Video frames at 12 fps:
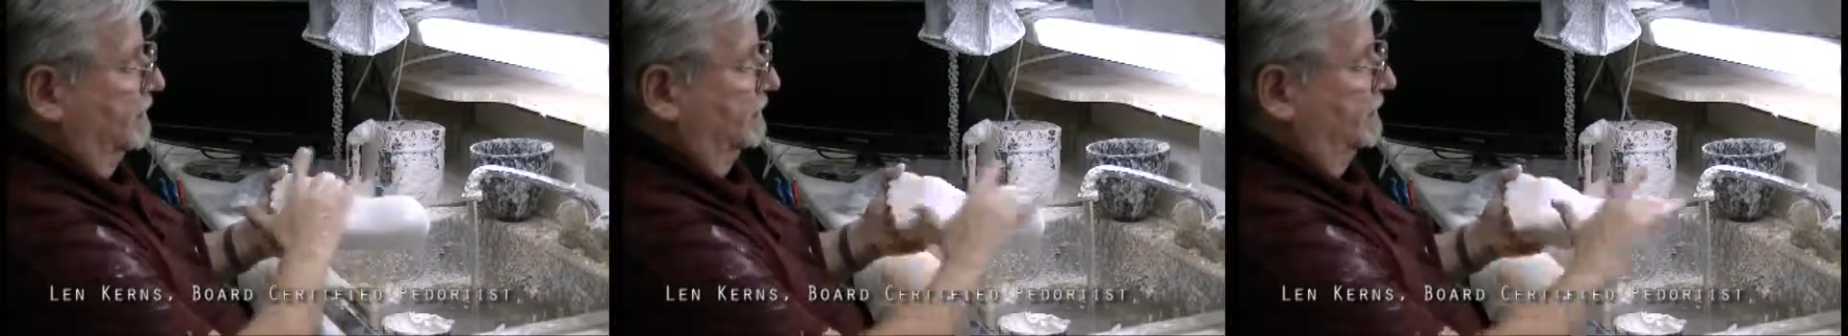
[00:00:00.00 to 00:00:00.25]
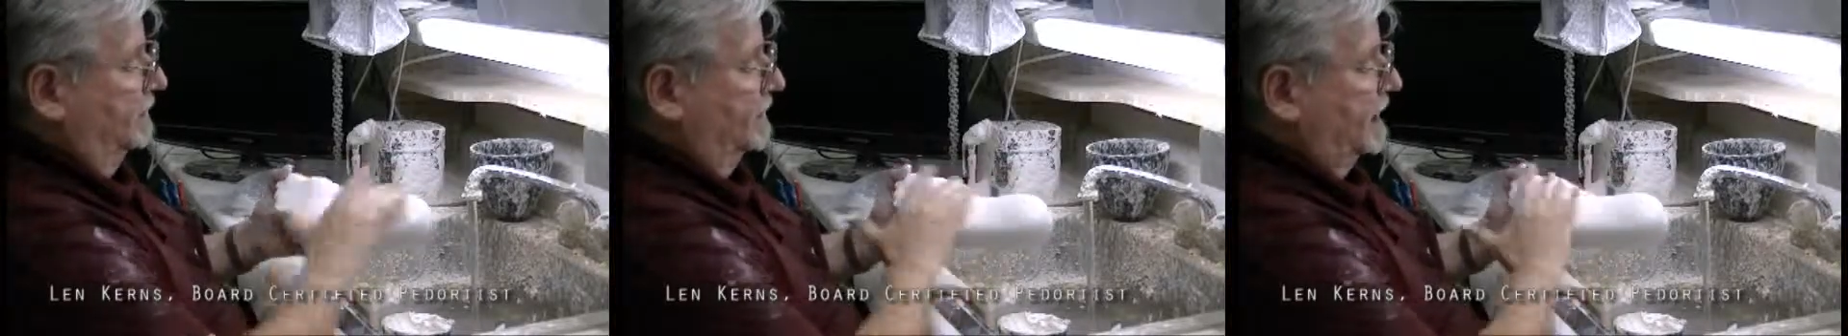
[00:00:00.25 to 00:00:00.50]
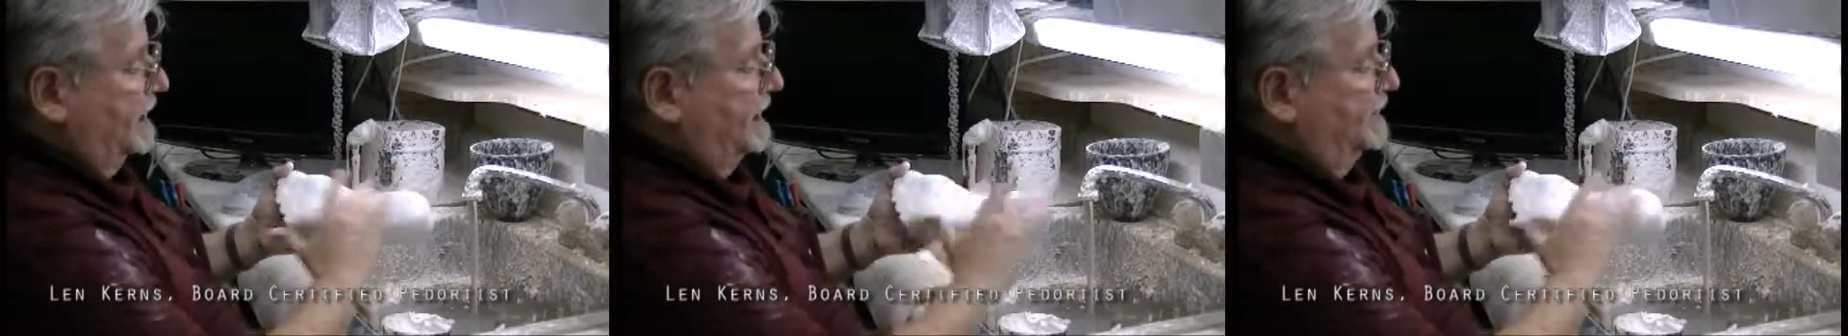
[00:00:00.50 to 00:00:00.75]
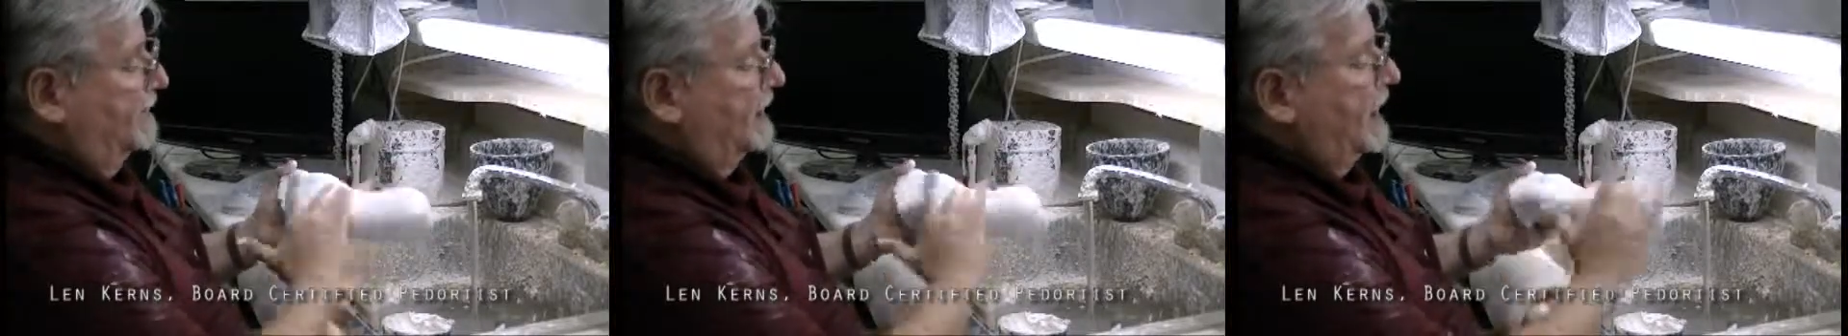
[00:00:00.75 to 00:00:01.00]
for my
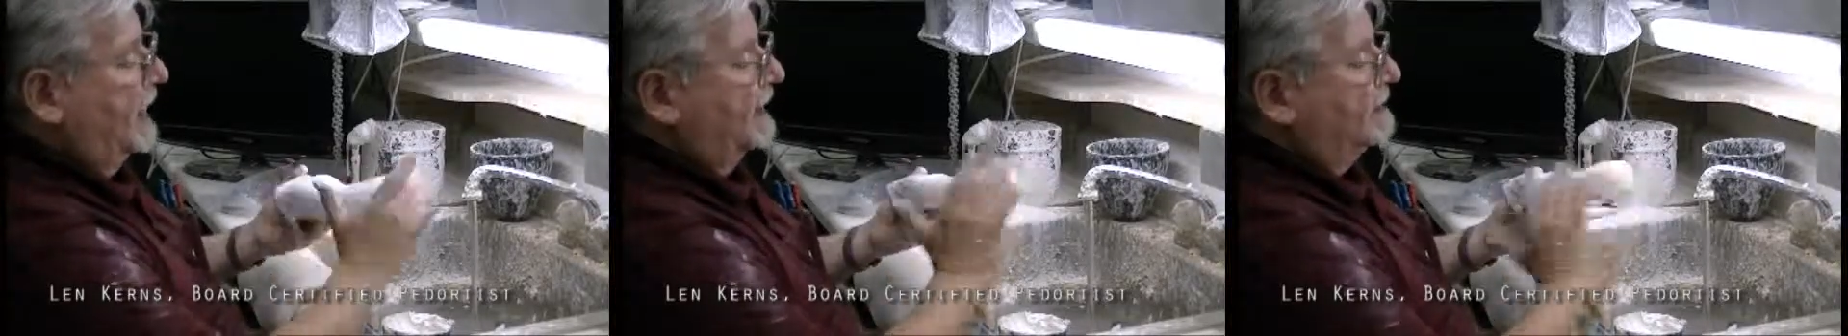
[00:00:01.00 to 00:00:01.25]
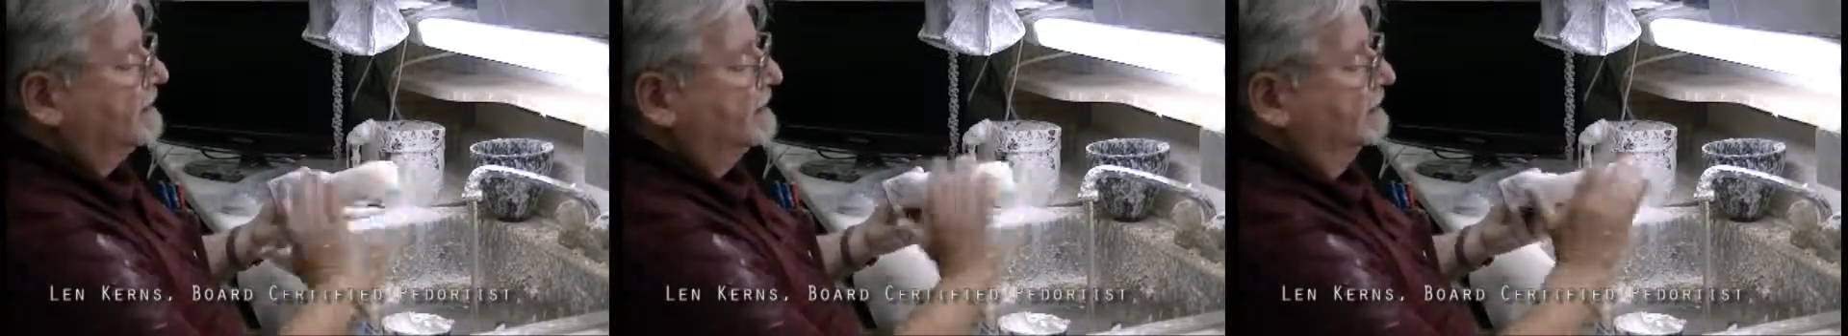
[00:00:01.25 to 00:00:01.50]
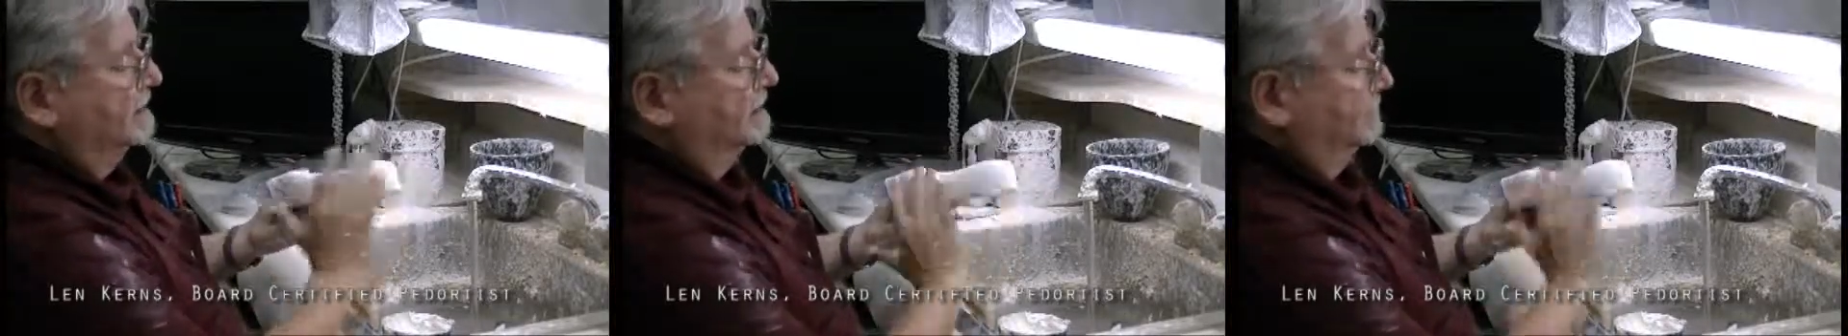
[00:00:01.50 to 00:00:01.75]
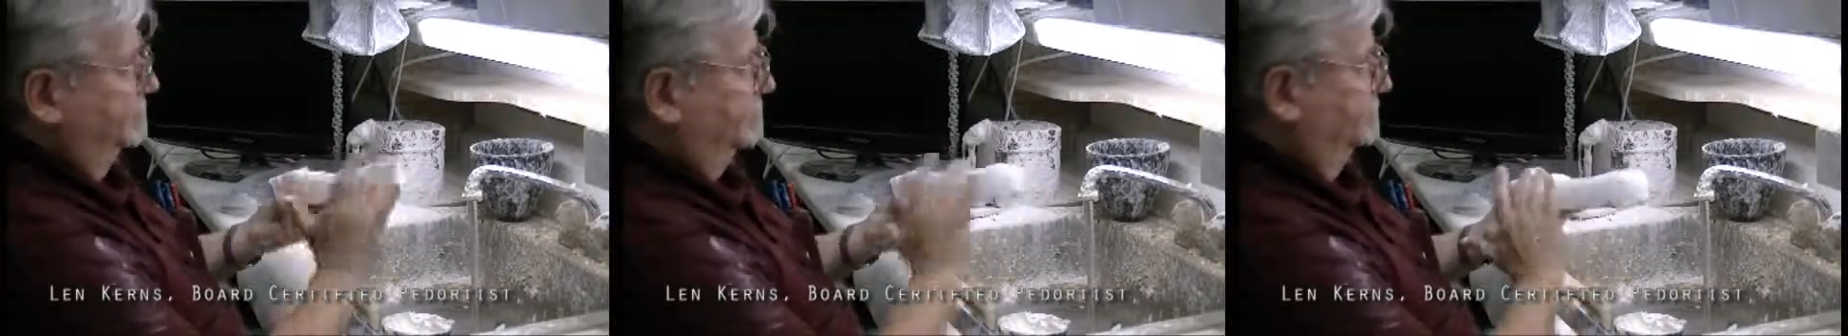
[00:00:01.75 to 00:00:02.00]
EVAs
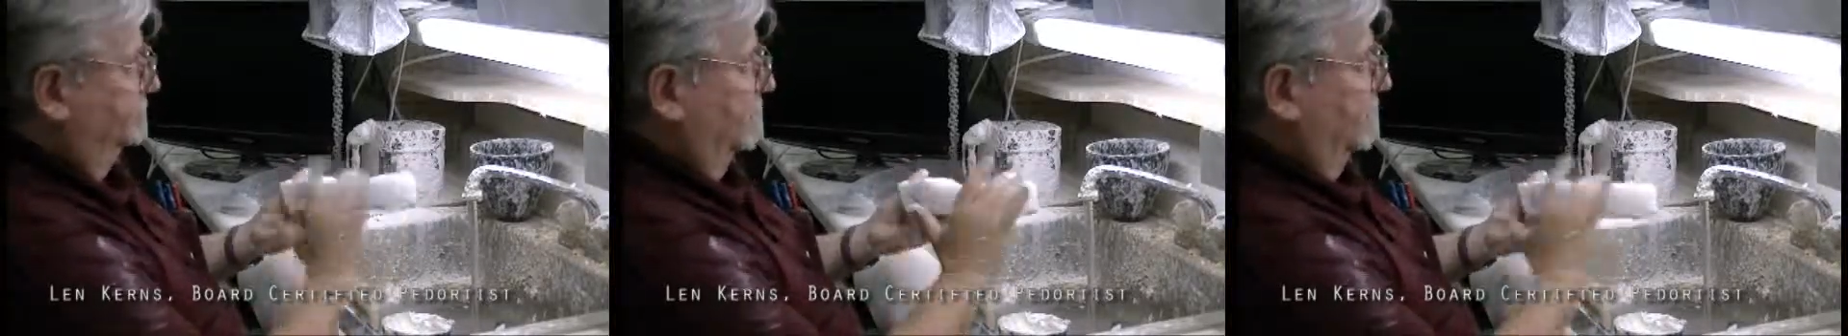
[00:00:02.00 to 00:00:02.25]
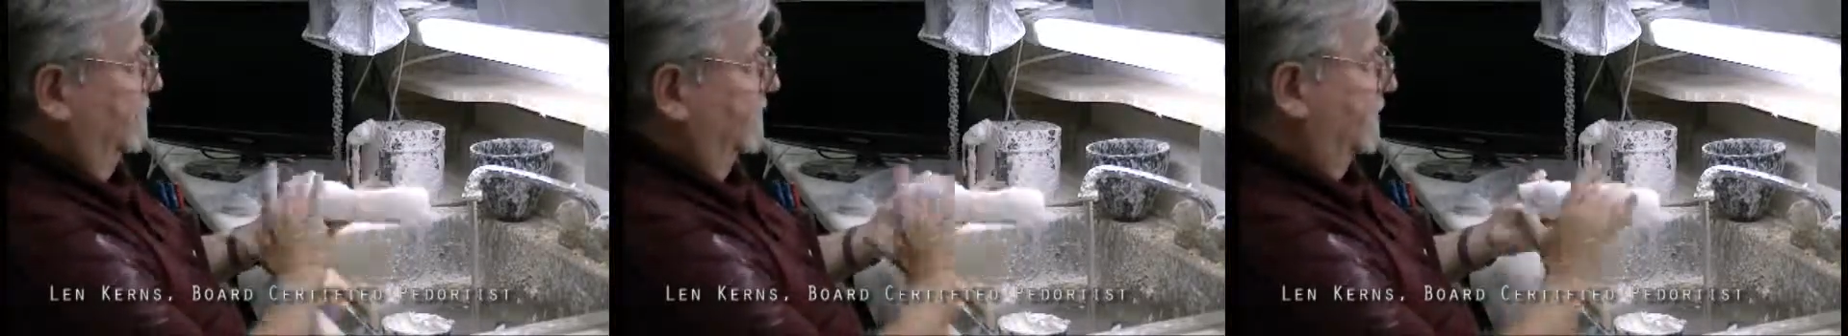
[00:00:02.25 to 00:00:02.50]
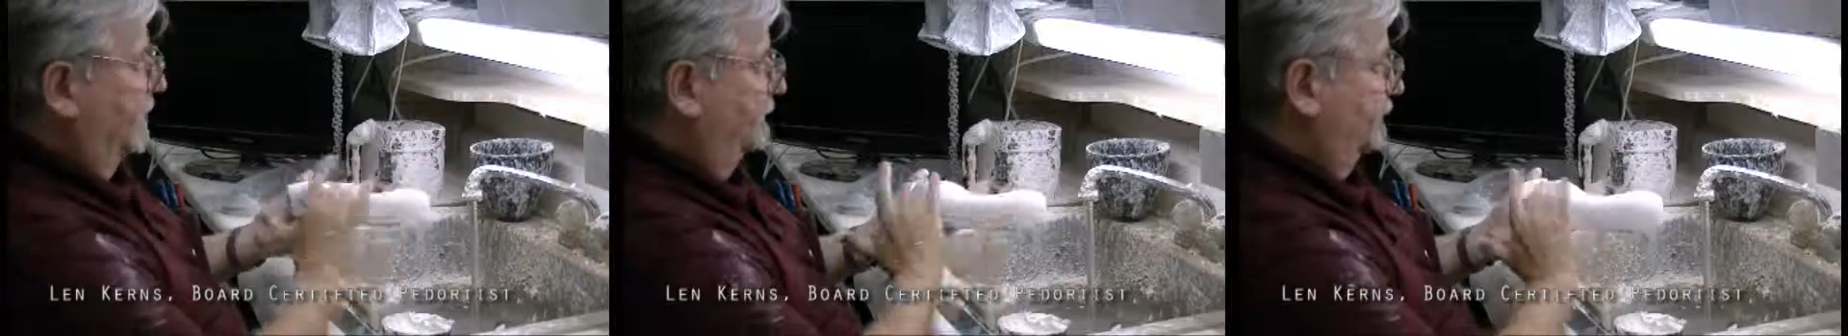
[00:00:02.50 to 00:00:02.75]
and